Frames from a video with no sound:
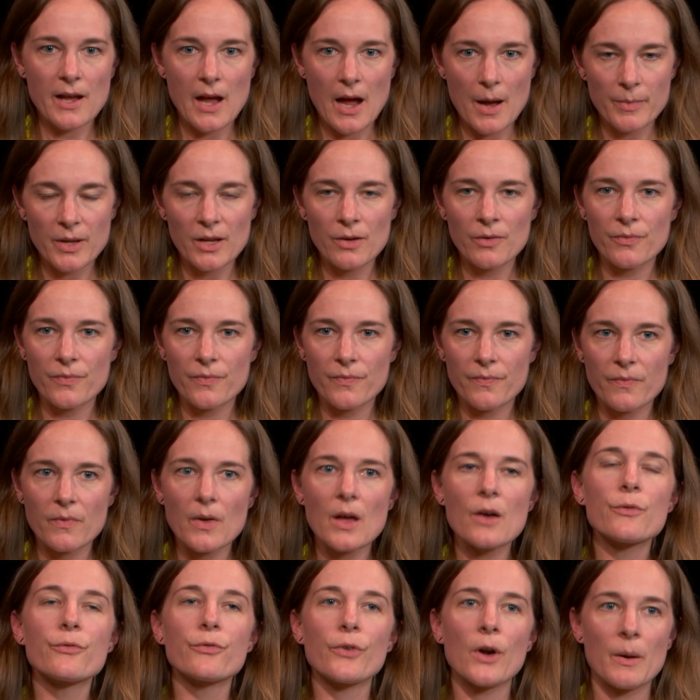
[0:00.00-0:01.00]
coming
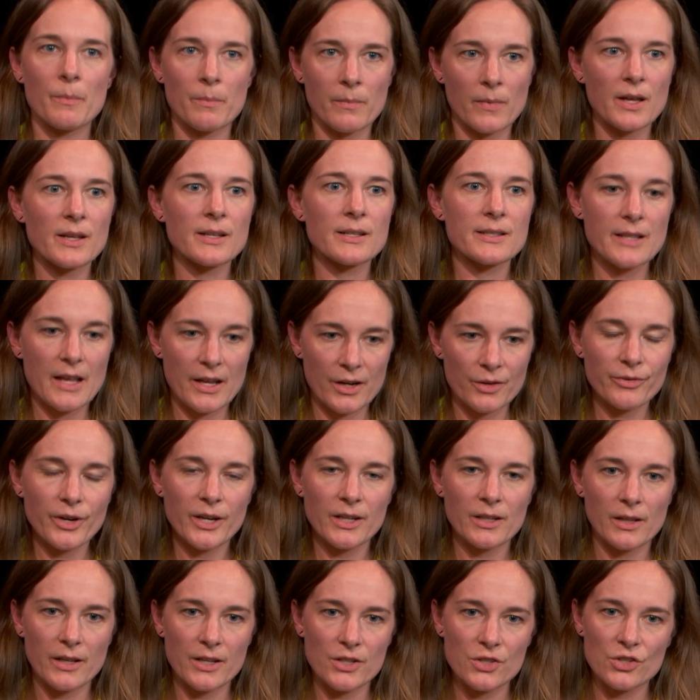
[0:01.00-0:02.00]
from a set of
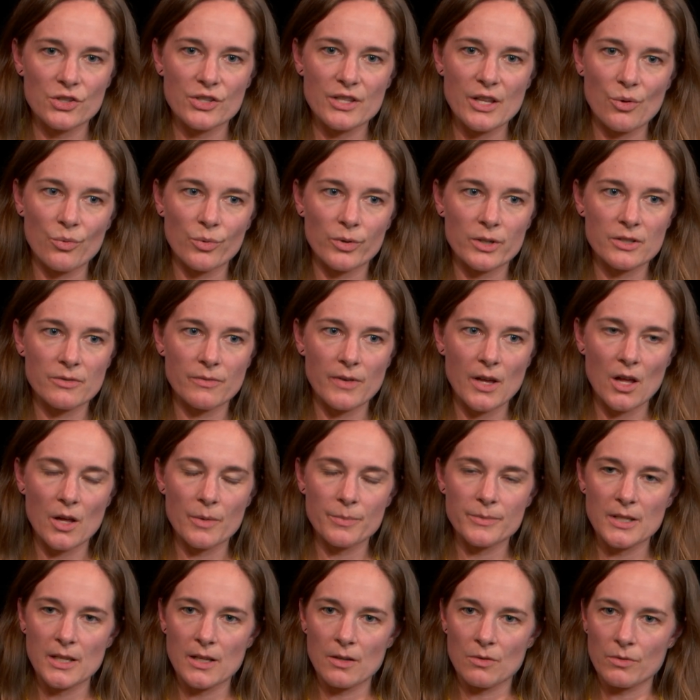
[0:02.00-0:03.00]
regulations that were
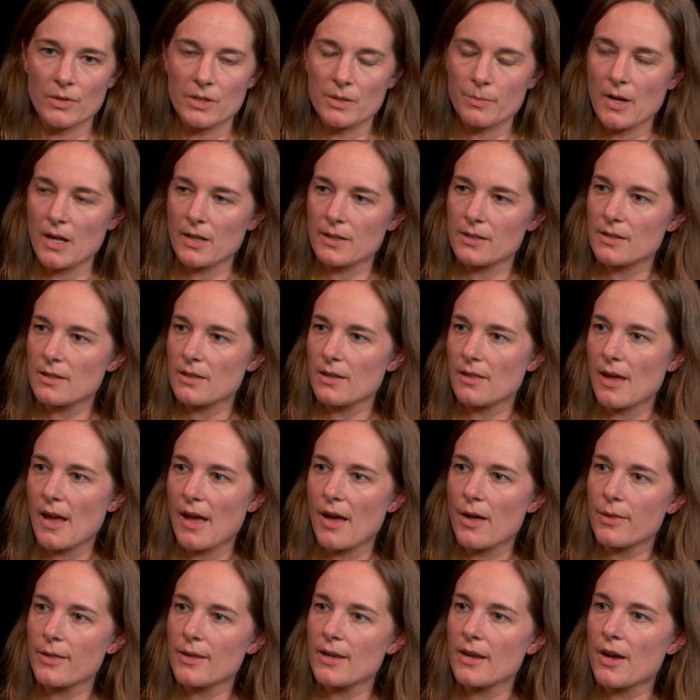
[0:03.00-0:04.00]
developed in response to the
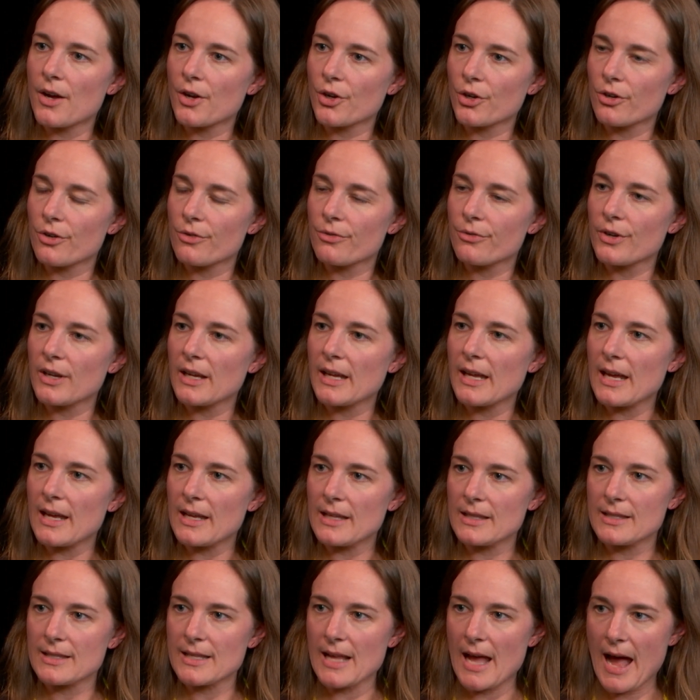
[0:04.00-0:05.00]
Healthy Hunger Free
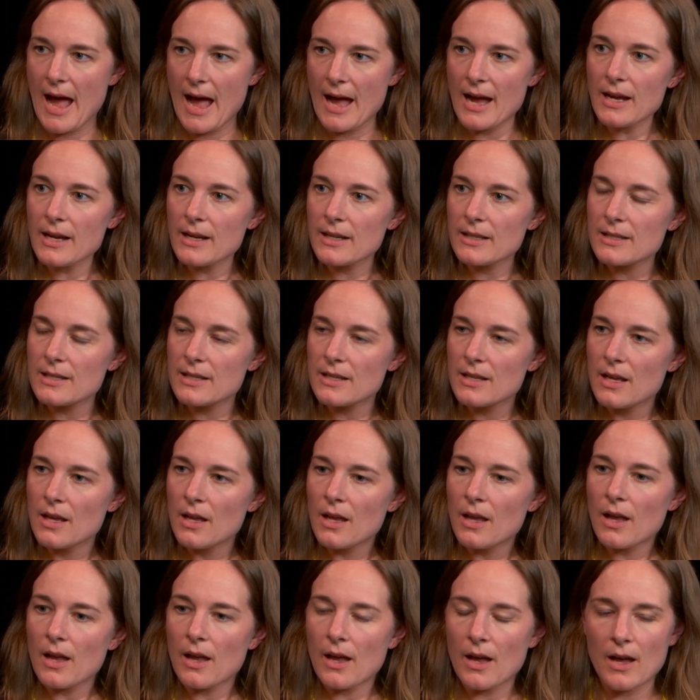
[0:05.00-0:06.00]
Kids Act.
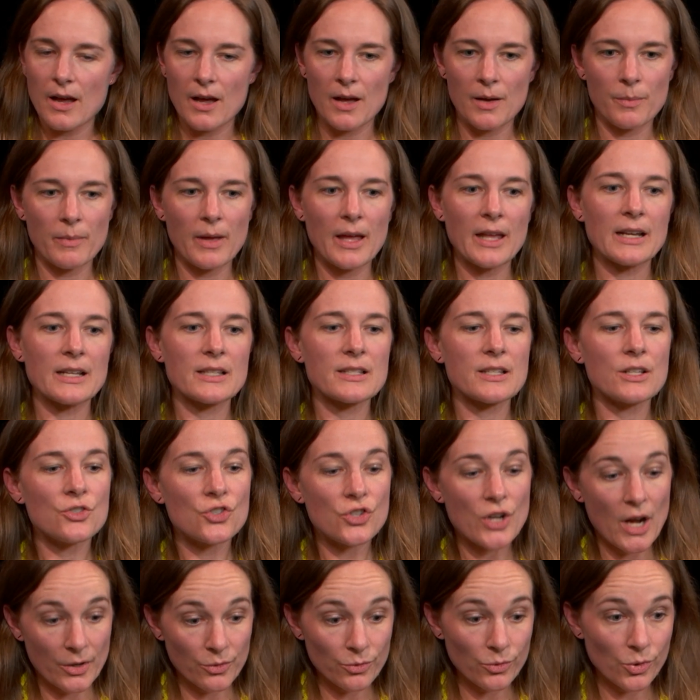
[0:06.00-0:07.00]
And it's a
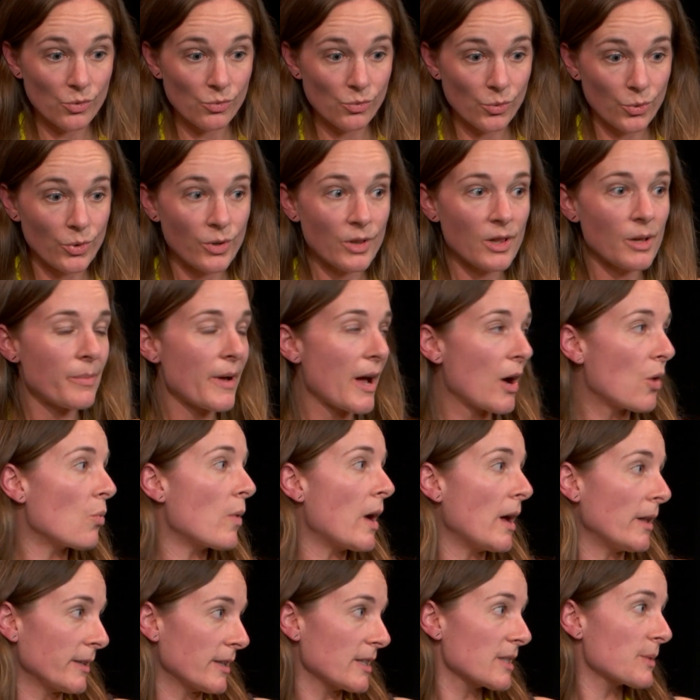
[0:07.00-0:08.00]
general rule about
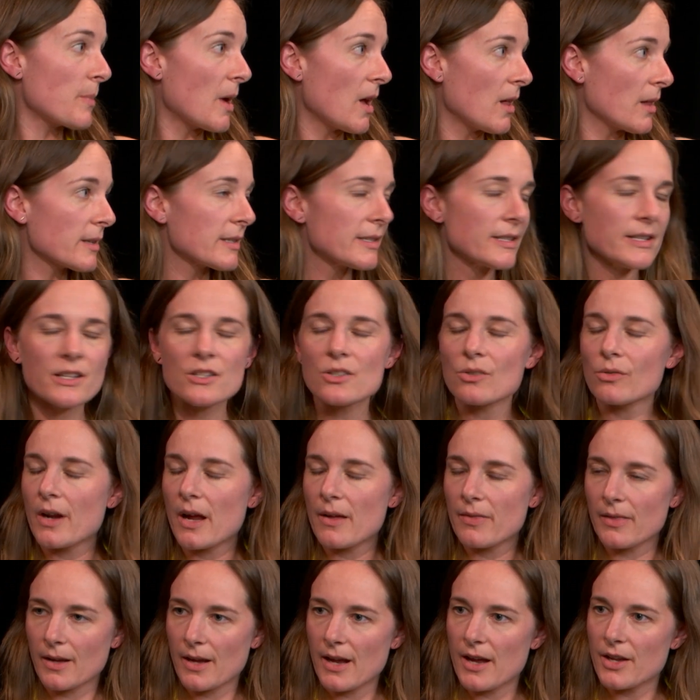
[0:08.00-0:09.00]
wellness policies
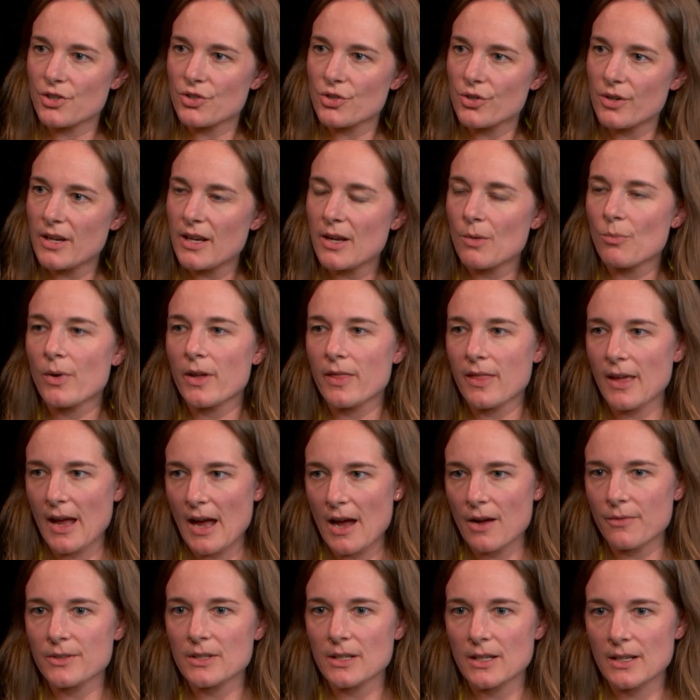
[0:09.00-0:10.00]
around the country and what they
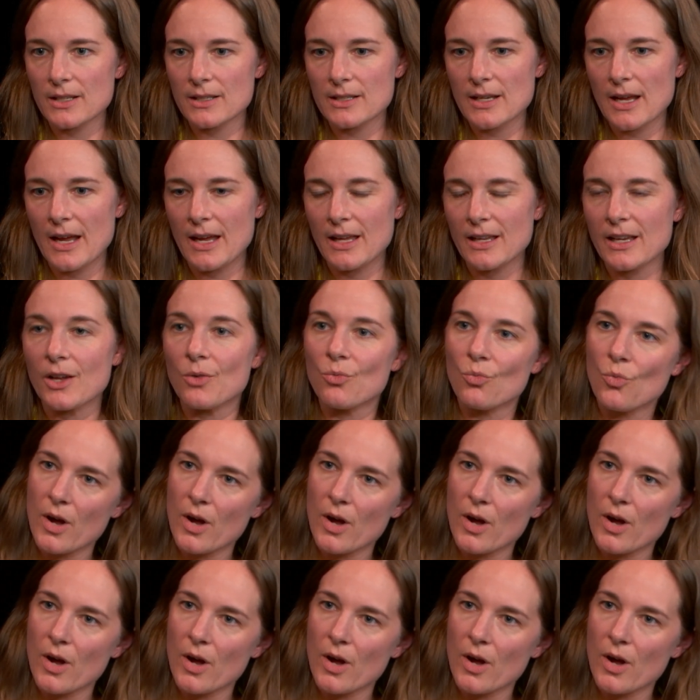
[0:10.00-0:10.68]
have to contain. And